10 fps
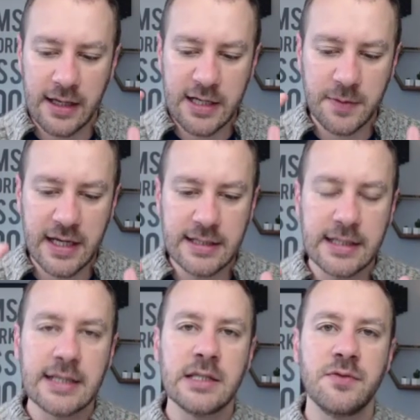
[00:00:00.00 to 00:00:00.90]
has been
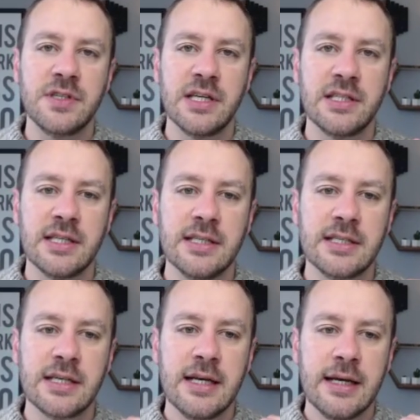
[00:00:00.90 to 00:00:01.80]
hitting into
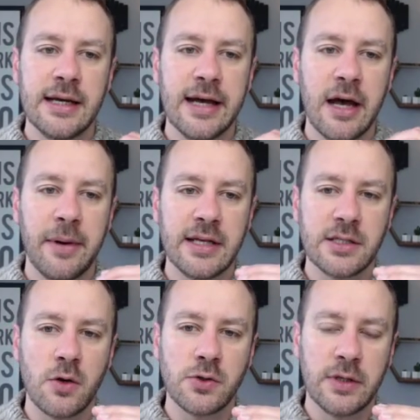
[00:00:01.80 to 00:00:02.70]
resistance, and
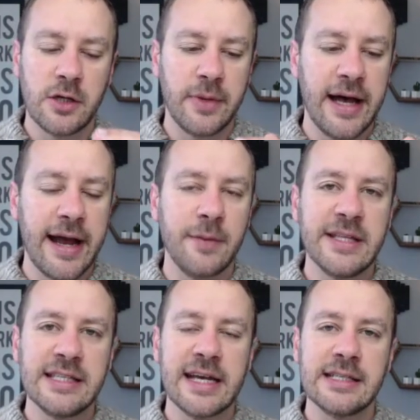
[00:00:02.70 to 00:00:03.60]
it's also a little bit higher,
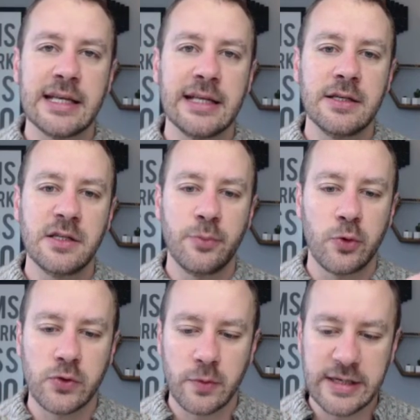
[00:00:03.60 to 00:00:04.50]
been testing into
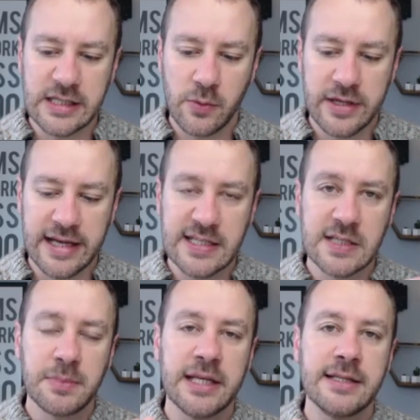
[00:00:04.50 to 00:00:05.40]
support. So basically where that
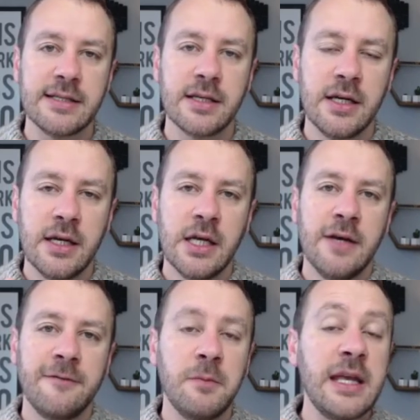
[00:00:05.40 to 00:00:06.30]
splits.
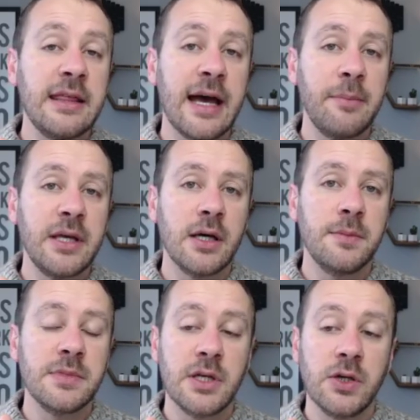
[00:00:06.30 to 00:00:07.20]
For me, that
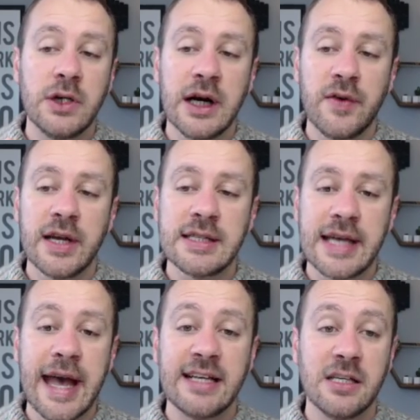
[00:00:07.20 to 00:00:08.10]
becomes a good area
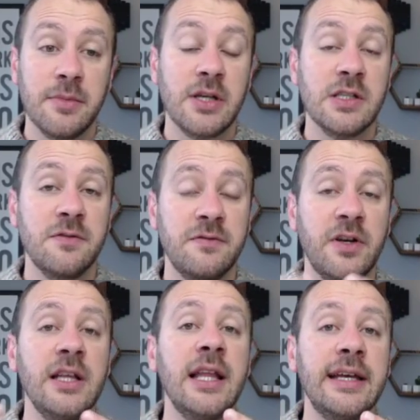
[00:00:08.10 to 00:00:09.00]
to exit because it's
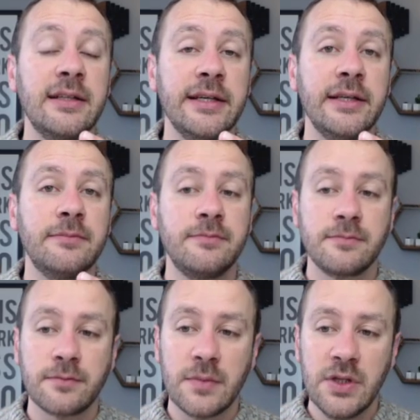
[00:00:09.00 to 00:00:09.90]
very likely
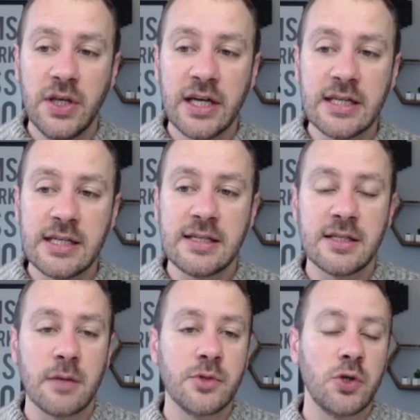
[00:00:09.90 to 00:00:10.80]
you're going to see
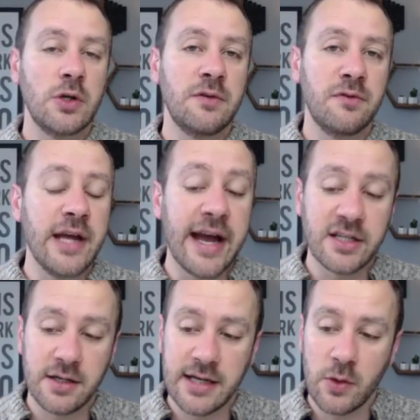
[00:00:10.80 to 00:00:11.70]
some sort of
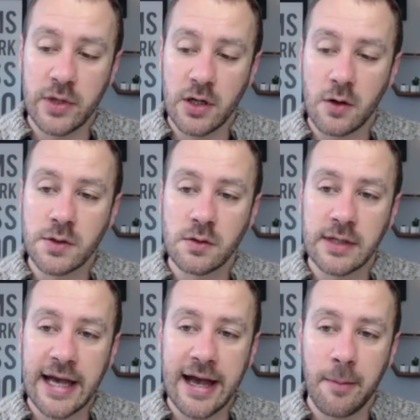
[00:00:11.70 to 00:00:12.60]
reaction. Now, we also
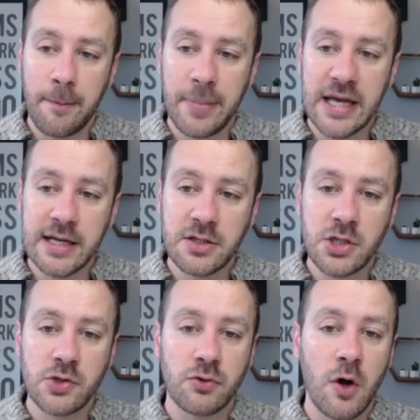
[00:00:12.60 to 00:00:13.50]
get a big,
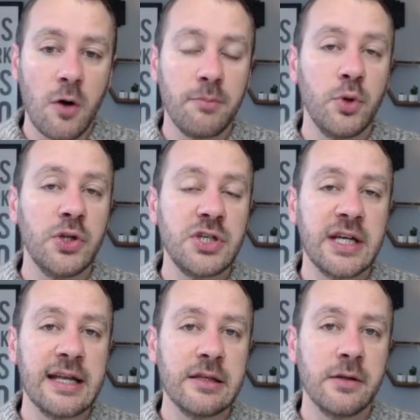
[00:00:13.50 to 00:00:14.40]
strong bullish
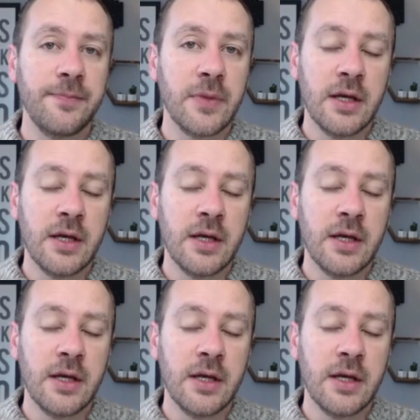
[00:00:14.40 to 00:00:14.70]
candle.